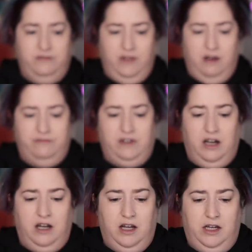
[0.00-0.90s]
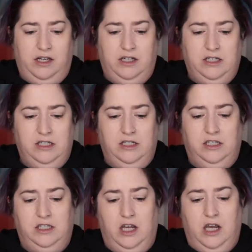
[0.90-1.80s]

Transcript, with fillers: fluff kind.